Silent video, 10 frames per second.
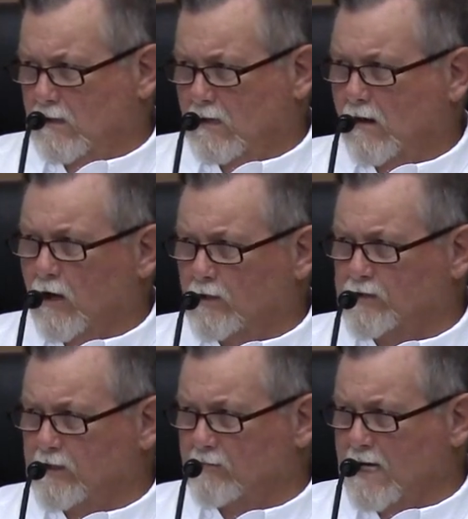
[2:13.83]

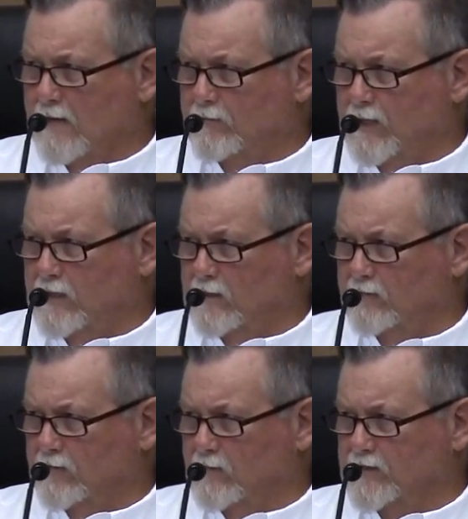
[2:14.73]
harsh, in my opinion,
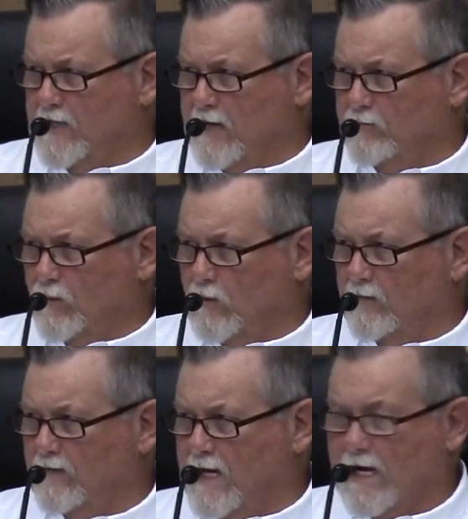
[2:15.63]
from a standpoint
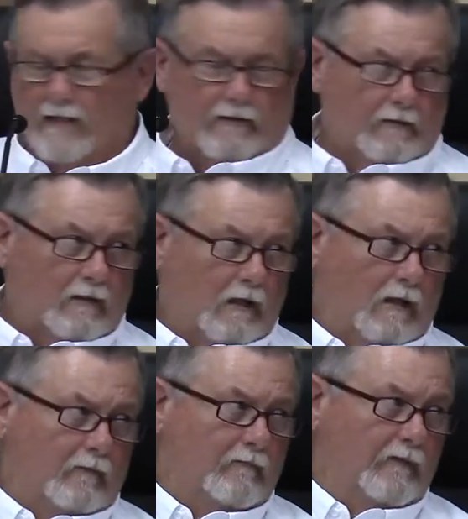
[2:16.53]
of that?
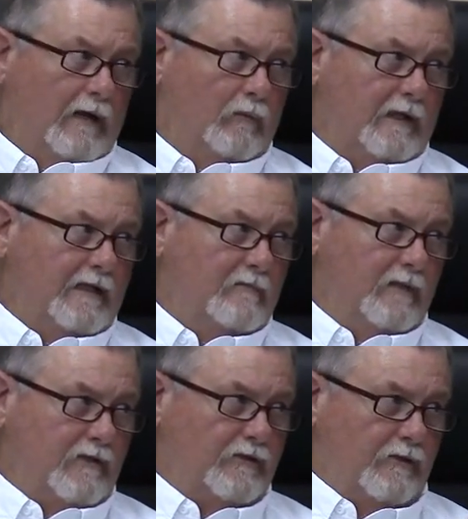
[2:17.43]
Uh, that we need to
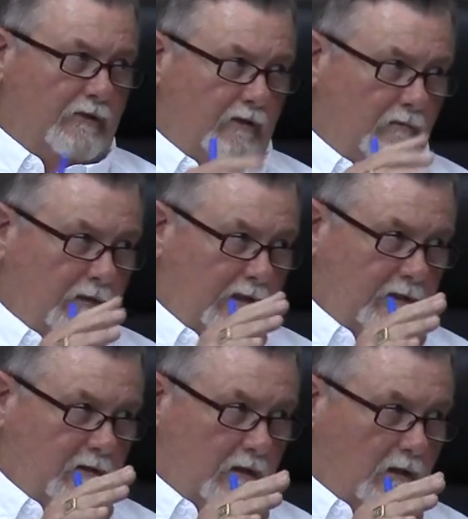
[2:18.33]
be sure that
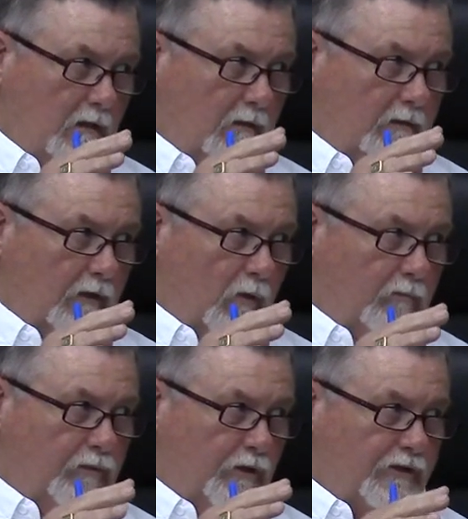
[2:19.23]
we don't
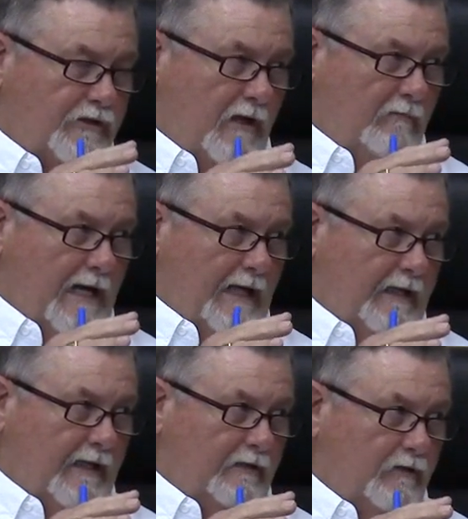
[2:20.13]
push
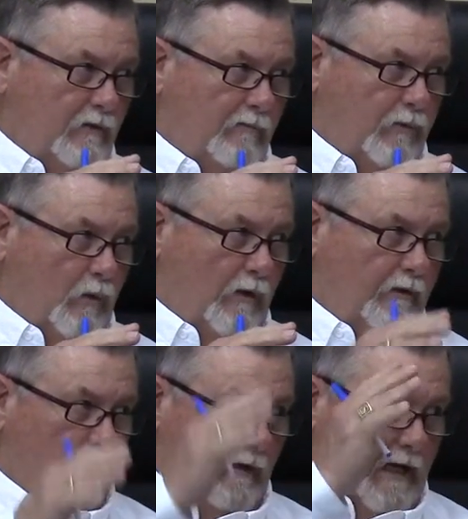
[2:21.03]
somebody into a point
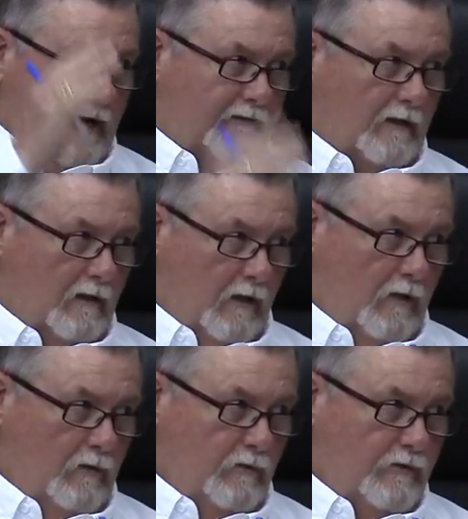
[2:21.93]
to where they have to
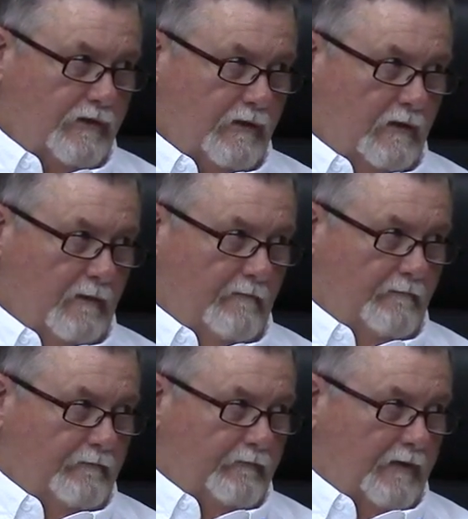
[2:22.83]
close
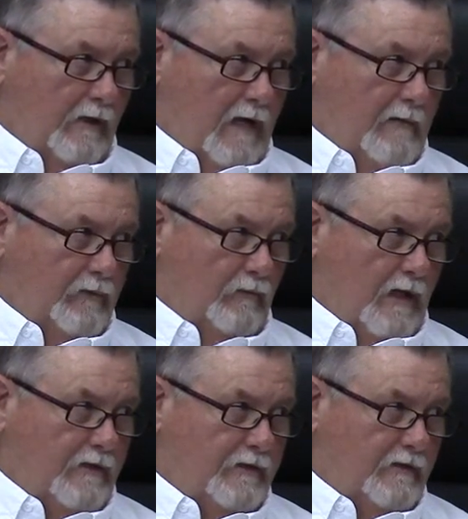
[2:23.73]
their
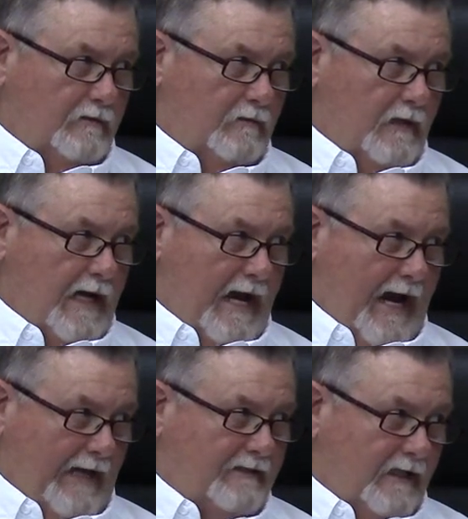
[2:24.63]
operation
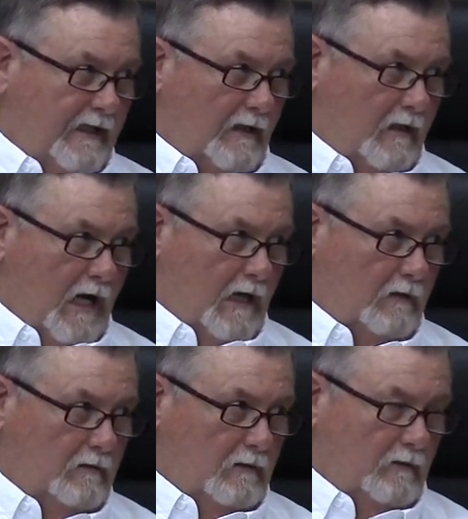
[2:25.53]
at 10
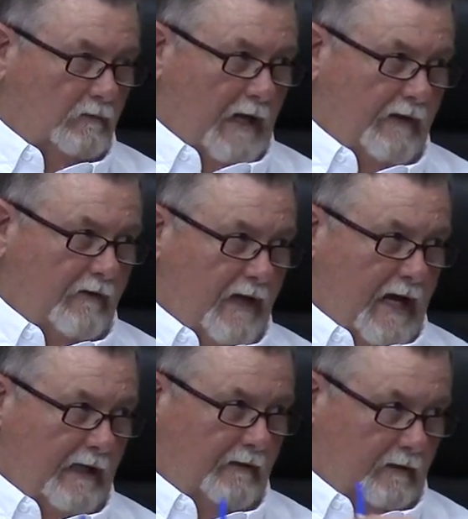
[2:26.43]
o'clock rather
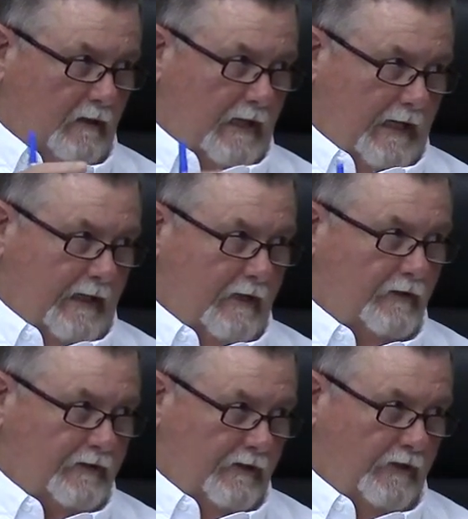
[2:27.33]
than adhere
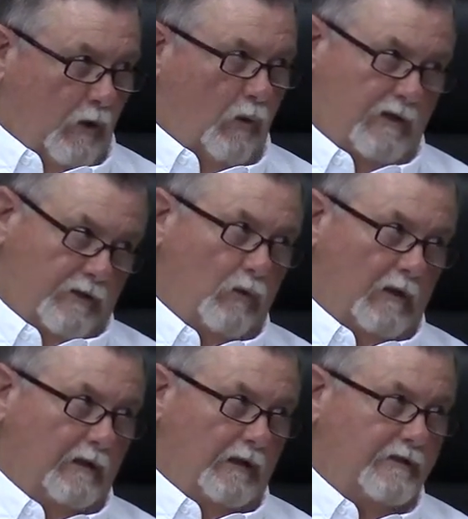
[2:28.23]
to the noise
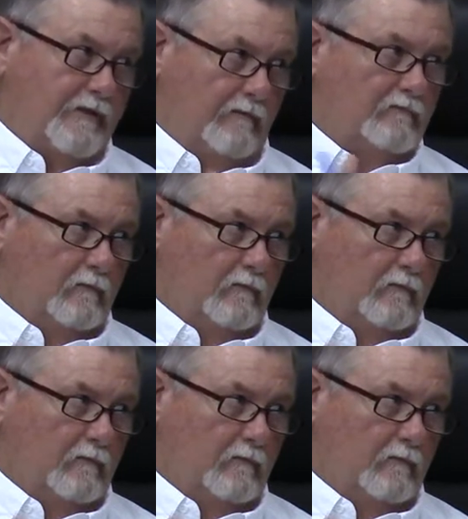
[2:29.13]
ordinance